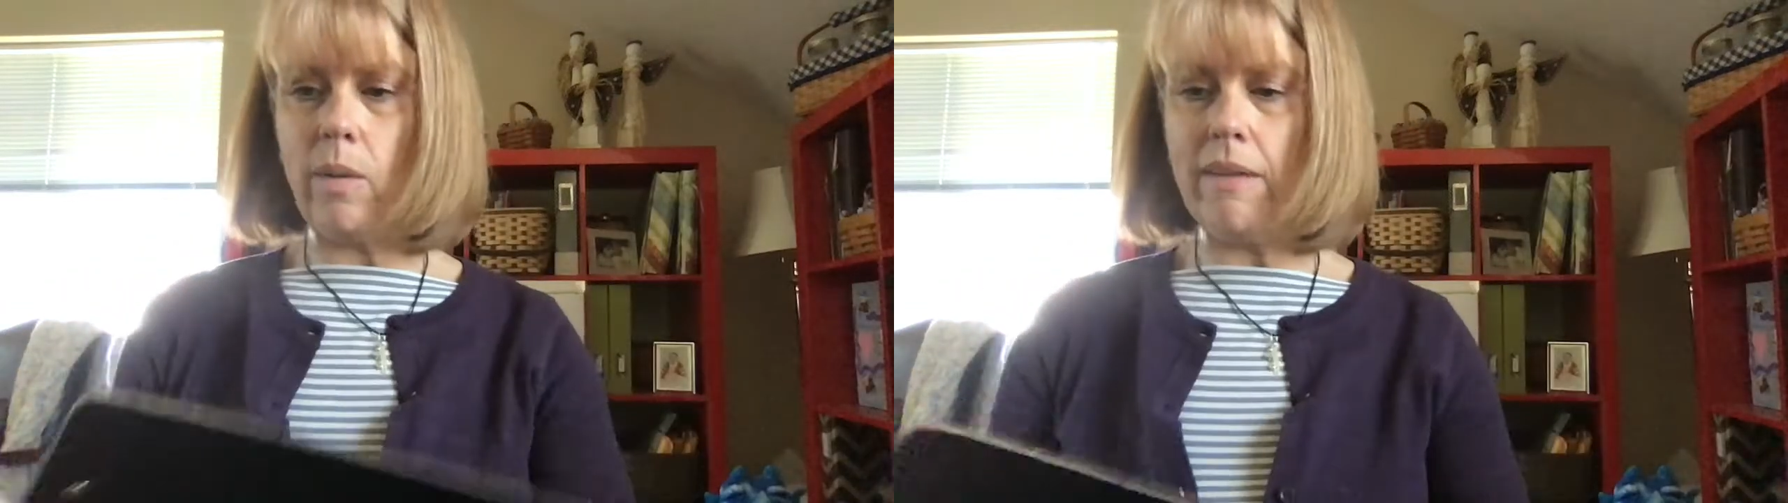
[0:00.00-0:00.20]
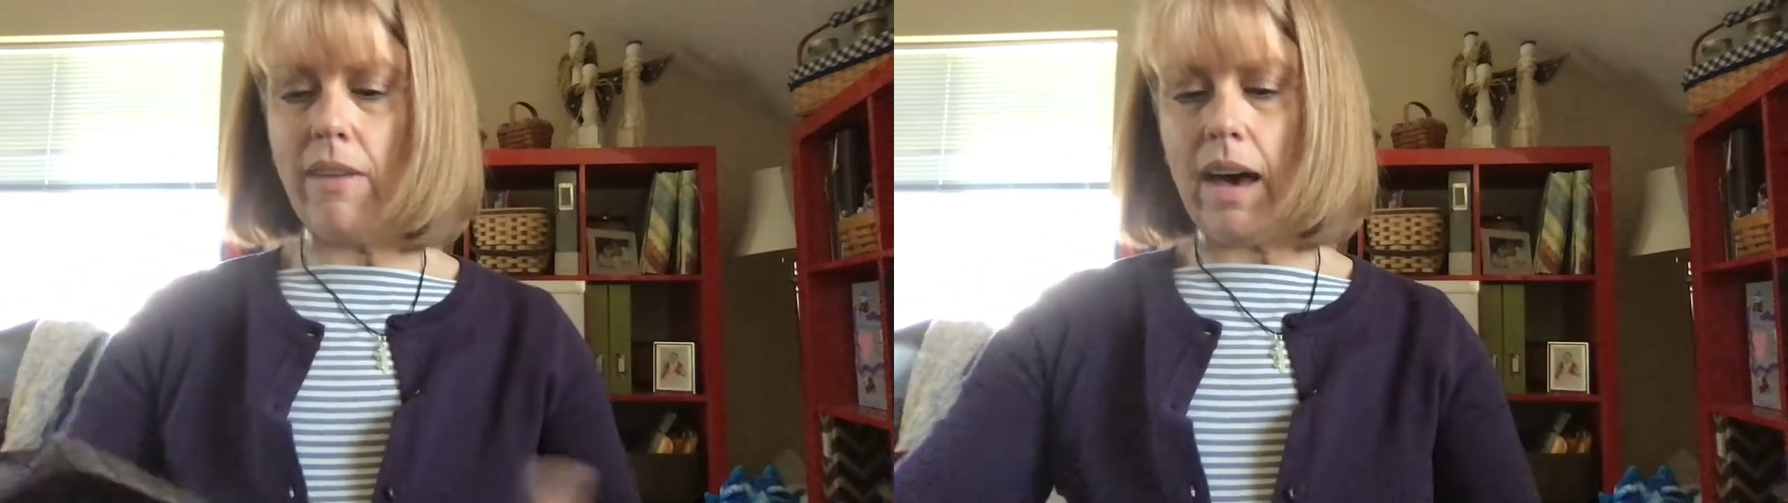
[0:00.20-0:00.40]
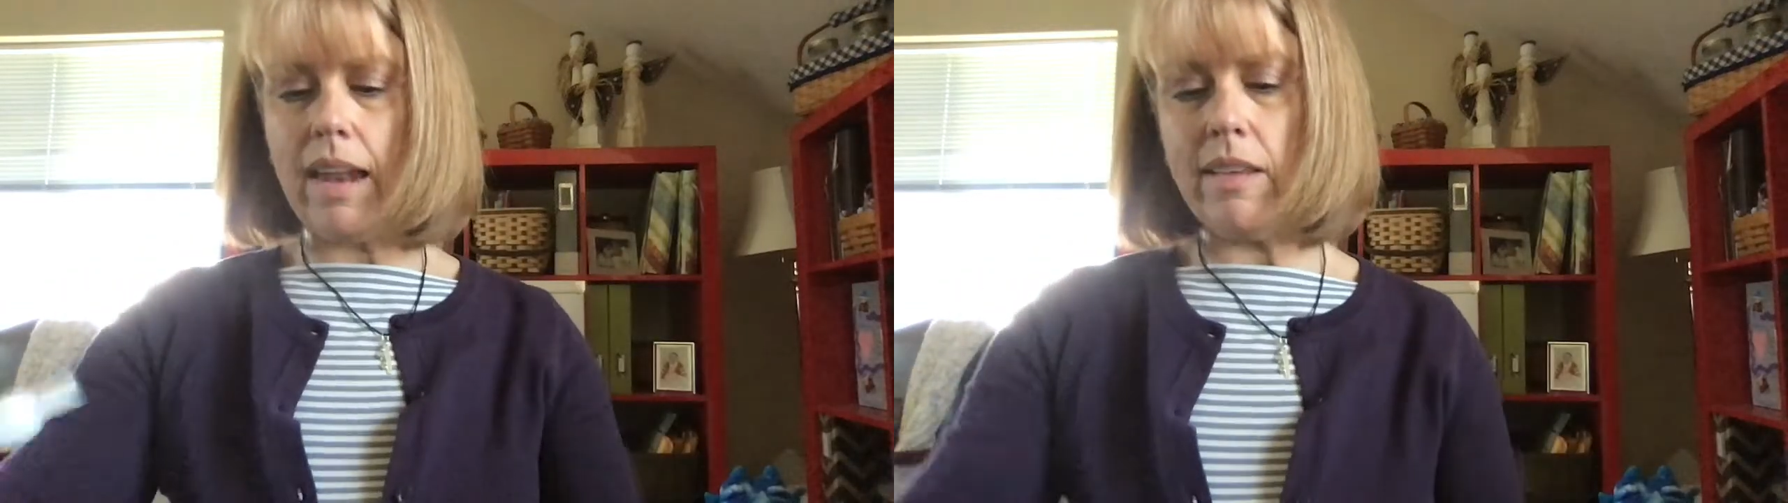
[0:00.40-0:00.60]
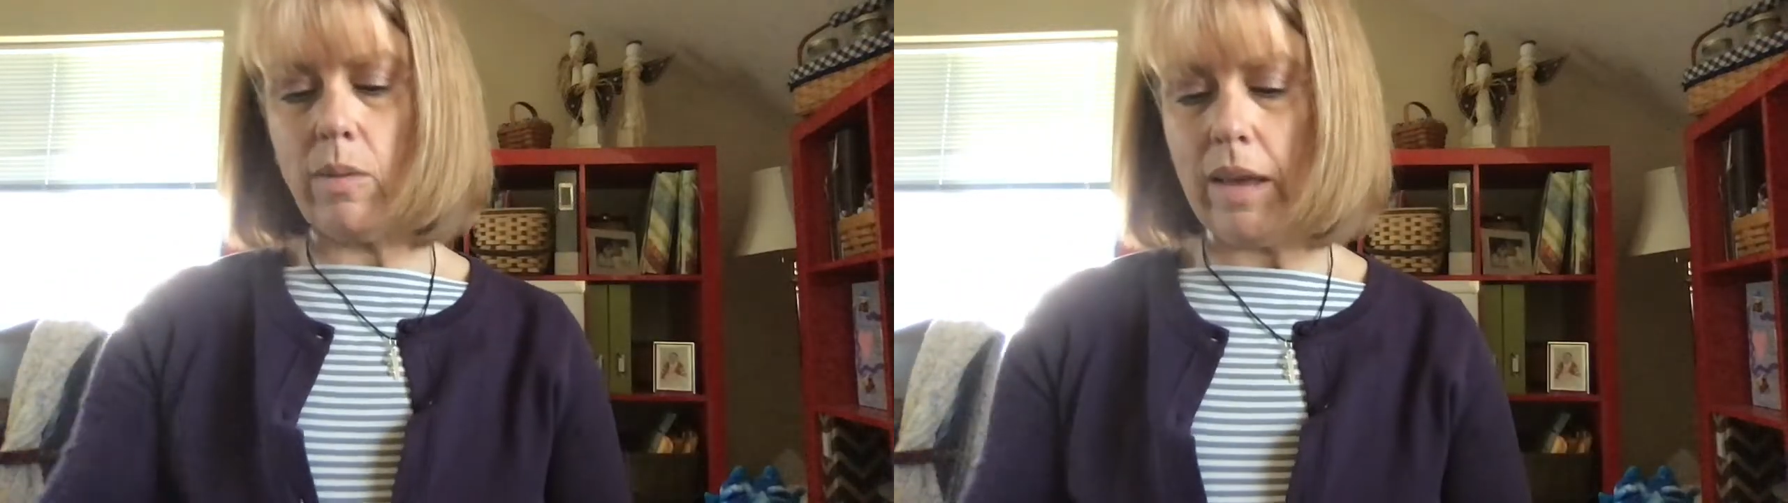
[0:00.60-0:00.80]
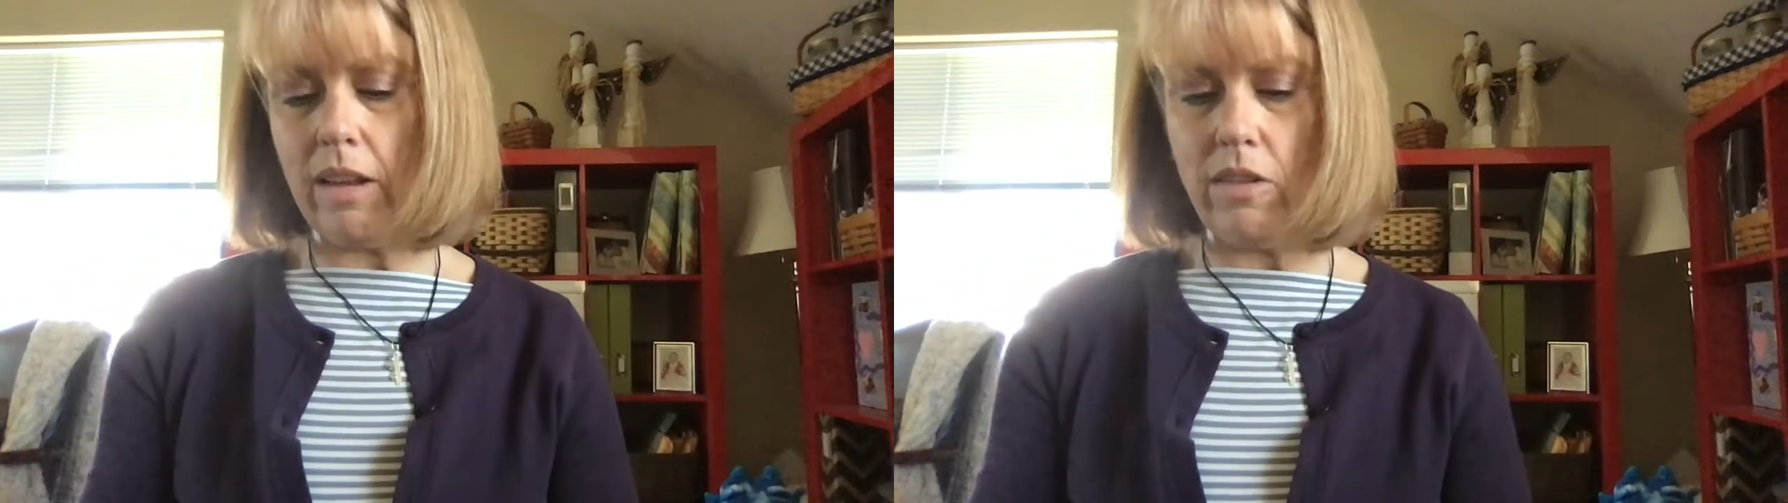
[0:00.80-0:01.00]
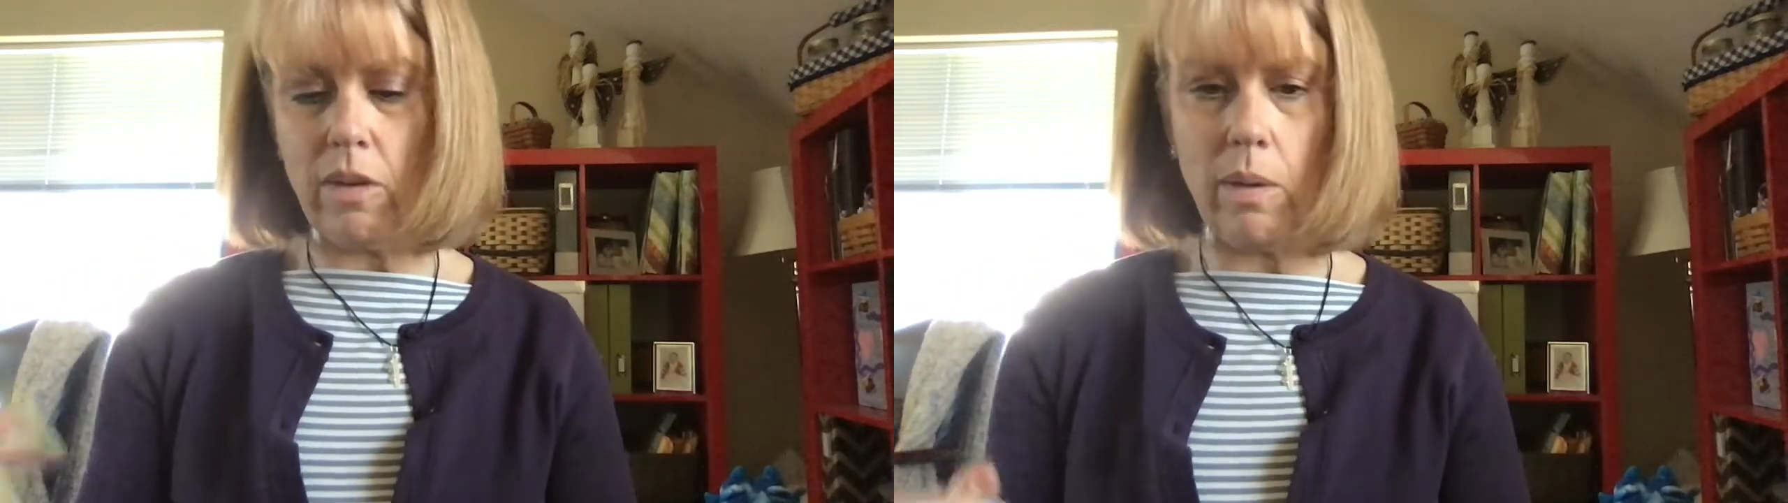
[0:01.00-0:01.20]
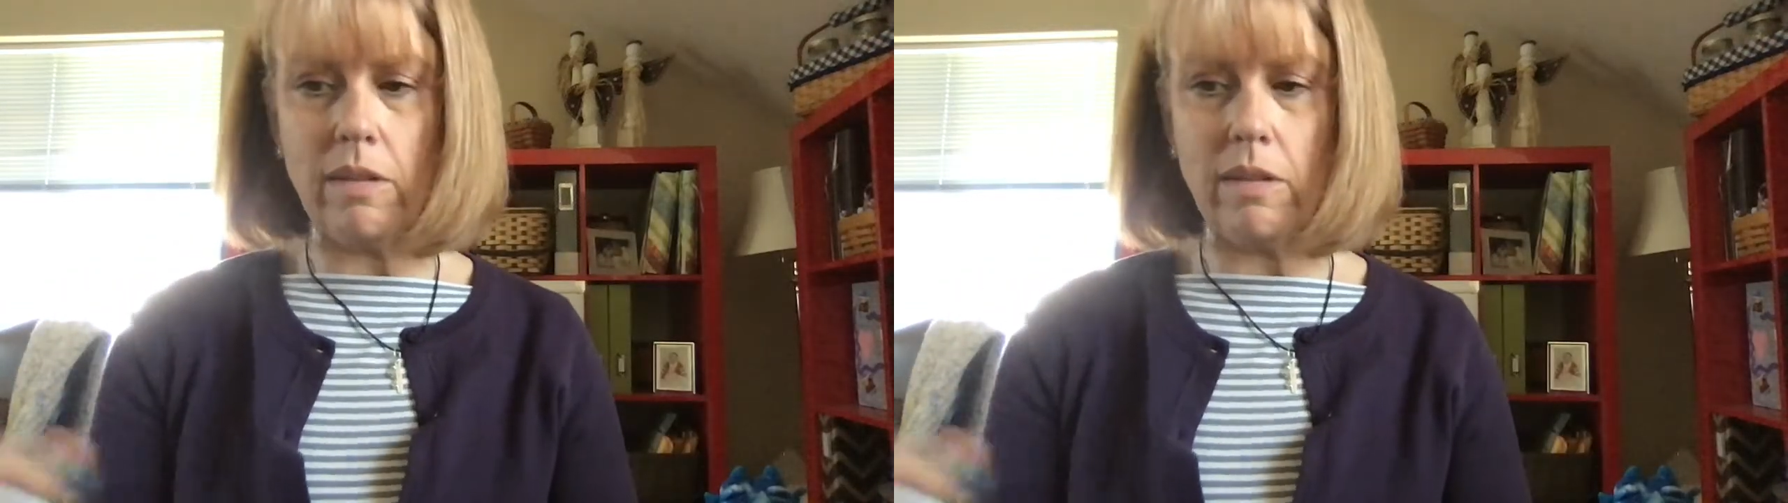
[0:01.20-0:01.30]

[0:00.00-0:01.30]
so I've got it so I can show